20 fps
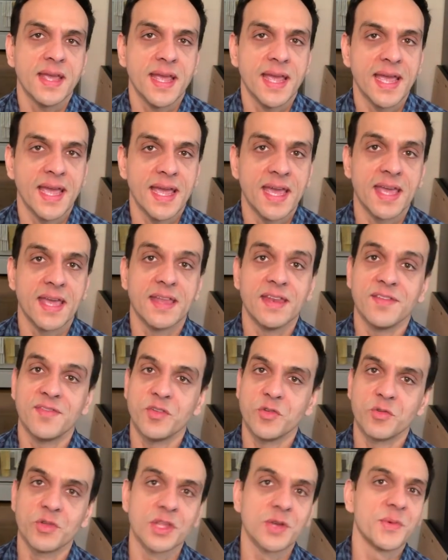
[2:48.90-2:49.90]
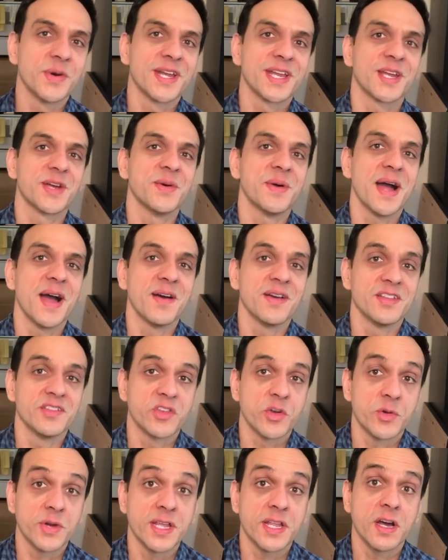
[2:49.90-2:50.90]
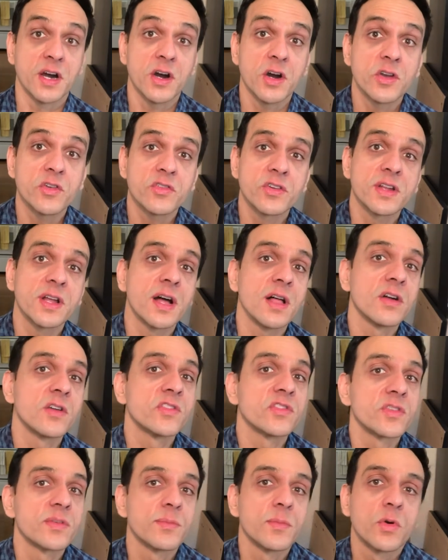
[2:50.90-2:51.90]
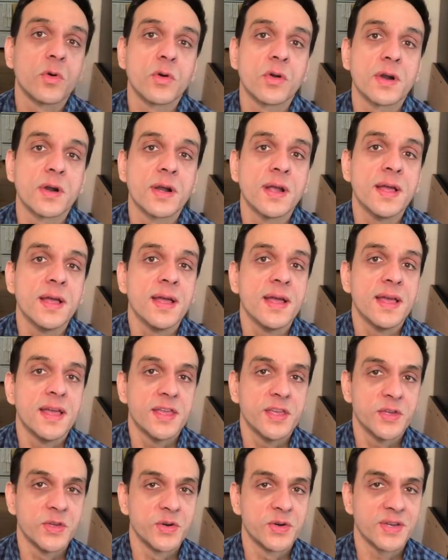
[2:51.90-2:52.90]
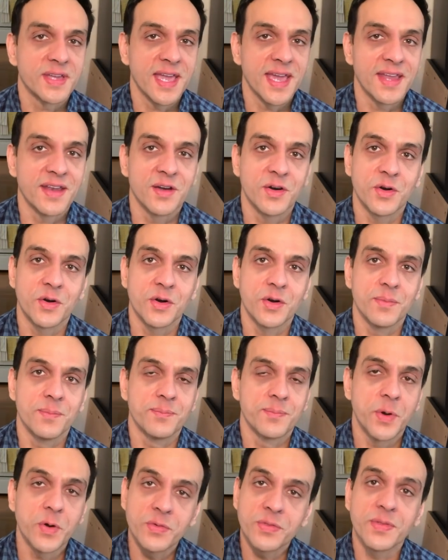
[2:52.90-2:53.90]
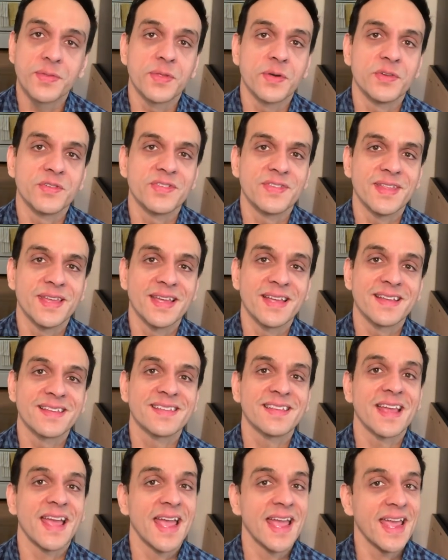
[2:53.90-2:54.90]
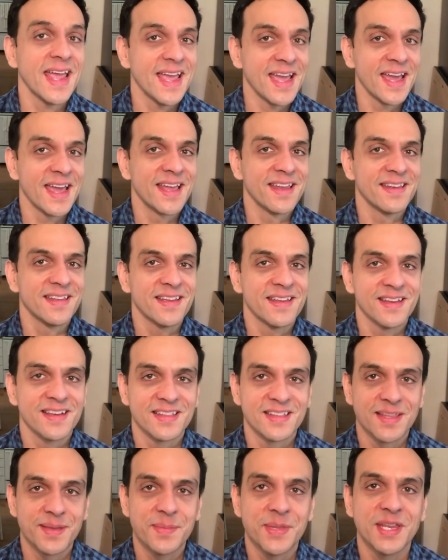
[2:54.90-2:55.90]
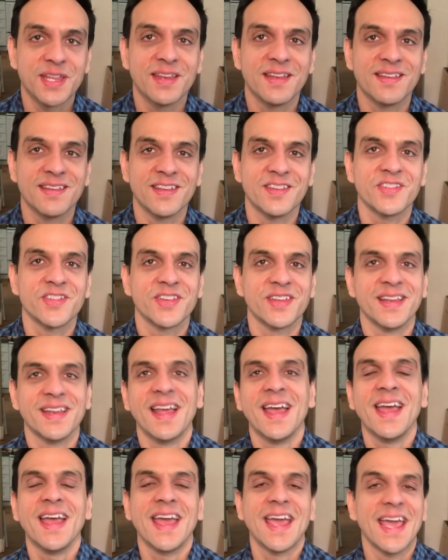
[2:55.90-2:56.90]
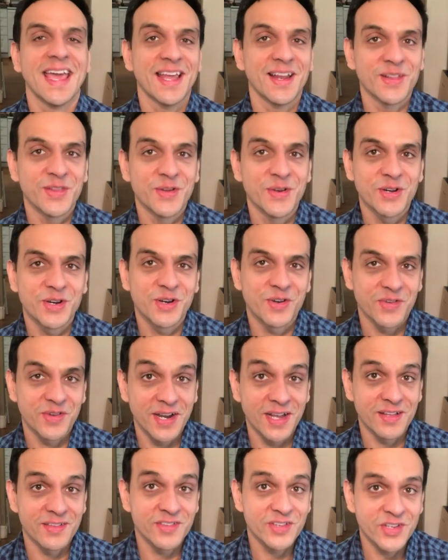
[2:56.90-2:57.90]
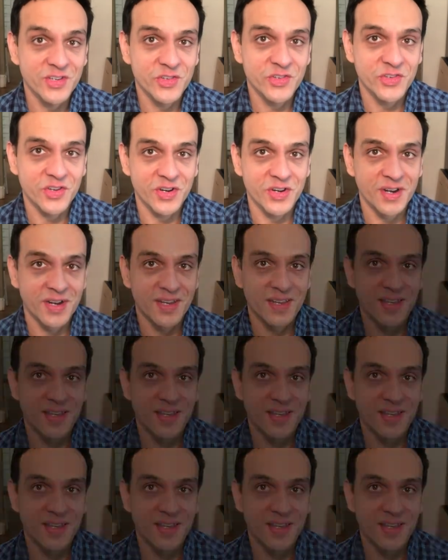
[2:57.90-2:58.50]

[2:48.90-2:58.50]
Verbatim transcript: And if you really want to go out and donate $100 or more, you'll get both of those things and a limited edition analog chorale t-shirt